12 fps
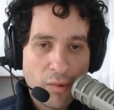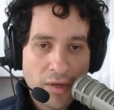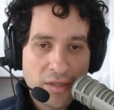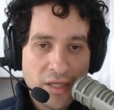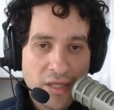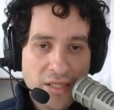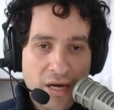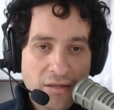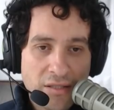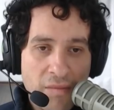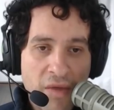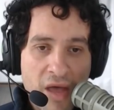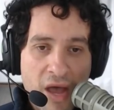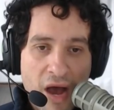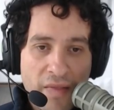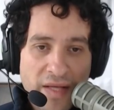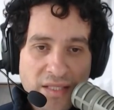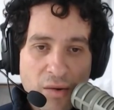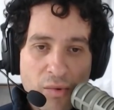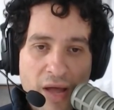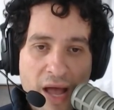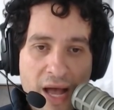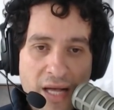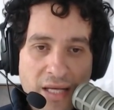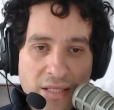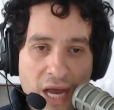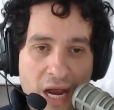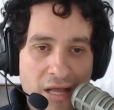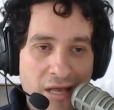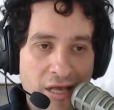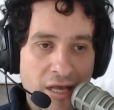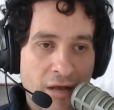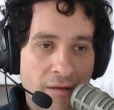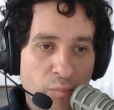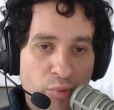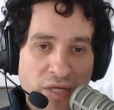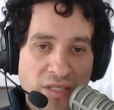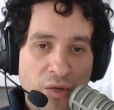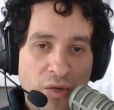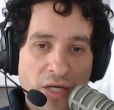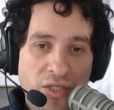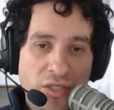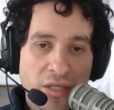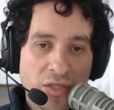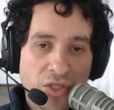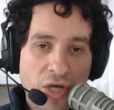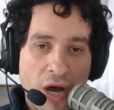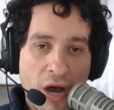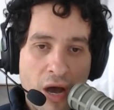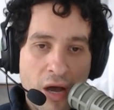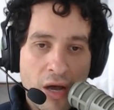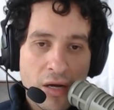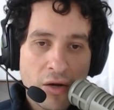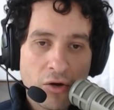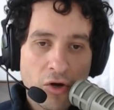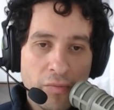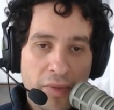worked the entire time. Unless anyone has any pressing questions, John